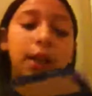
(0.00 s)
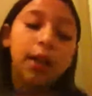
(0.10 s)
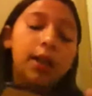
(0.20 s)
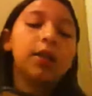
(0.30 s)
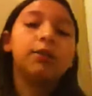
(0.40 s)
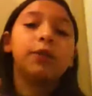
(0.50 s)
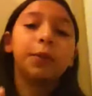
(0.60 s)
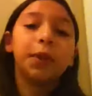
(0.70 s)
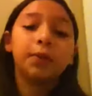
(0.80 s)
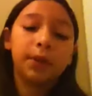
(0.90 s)
again, it's from
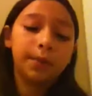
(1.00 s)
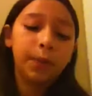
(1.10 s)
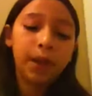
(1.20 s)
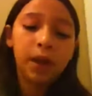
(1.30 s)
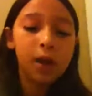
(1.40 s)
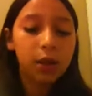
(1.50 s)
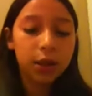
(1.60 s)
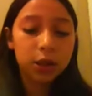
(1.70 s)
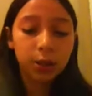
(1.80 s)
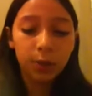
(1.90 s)
Maybelline.
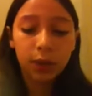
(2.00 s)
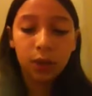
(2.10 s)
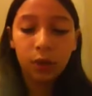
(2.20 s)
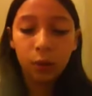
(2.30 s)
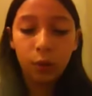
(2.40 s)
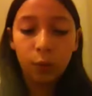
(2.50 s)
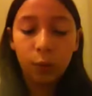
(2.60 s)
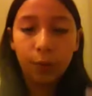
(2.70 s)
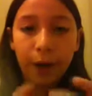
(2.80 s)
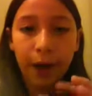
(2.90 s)
It's a really old
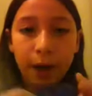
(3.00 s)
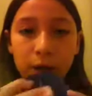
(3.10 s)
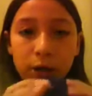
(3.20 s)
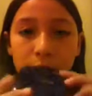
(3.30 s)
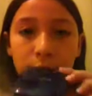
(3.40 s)
packaging.